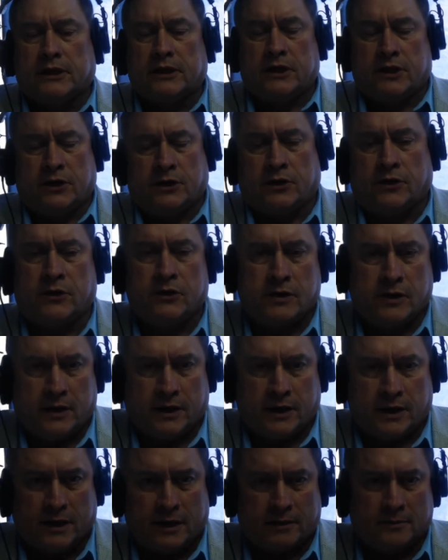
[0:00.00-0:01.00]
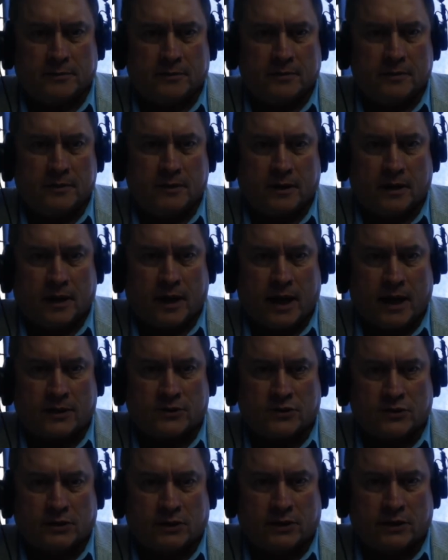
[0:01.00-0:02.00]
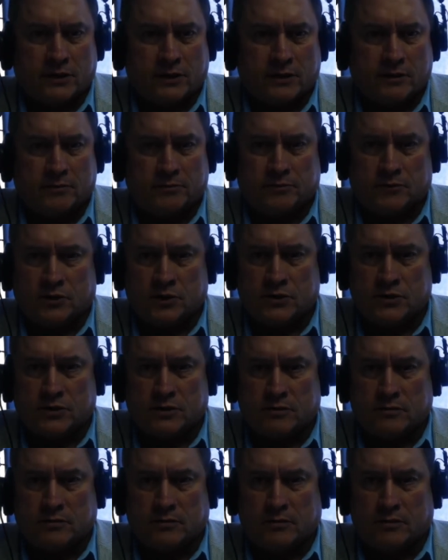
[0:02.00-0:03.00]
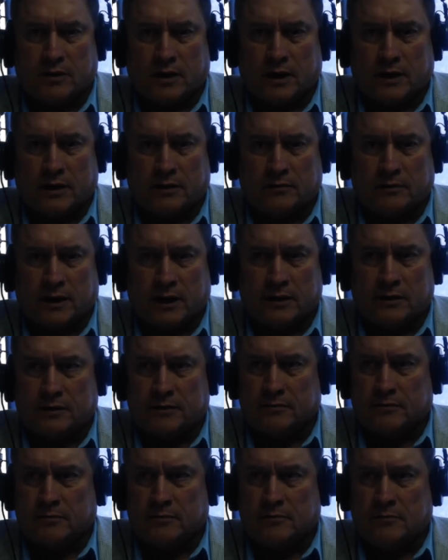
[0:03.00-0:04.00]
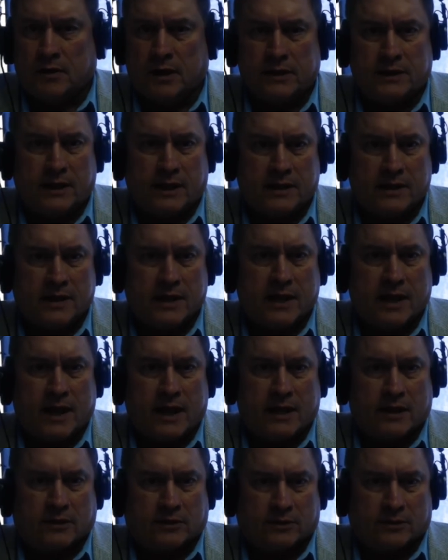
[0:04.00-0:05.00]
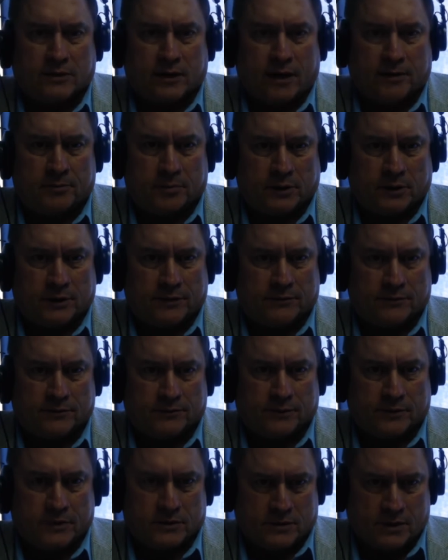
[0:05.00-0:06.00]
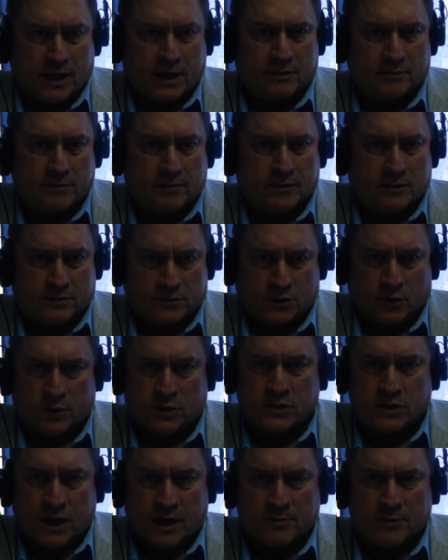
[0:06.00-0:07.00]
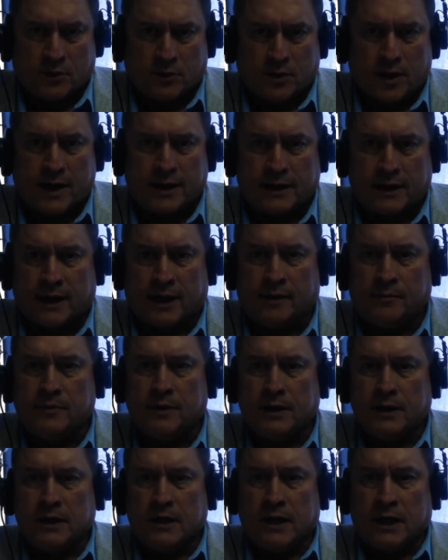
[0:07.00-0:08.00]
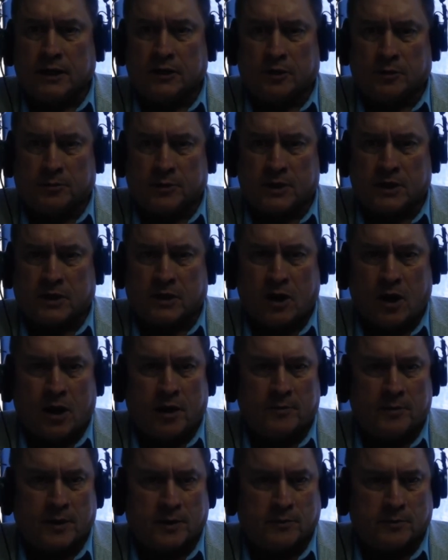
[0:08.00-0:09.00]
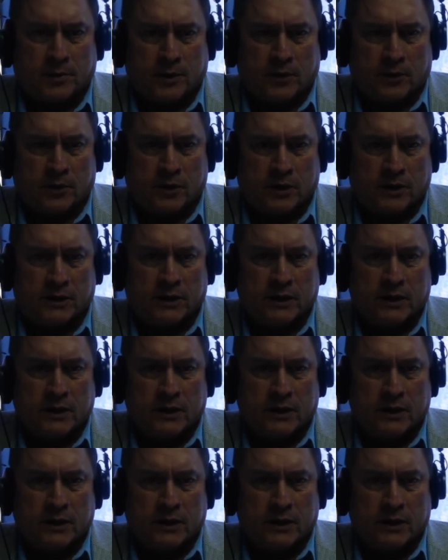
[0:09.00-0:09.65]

here, um, actually just uh, like Monday the eighth, I believe, is that, so it's coming right up, and there'll be a comment period.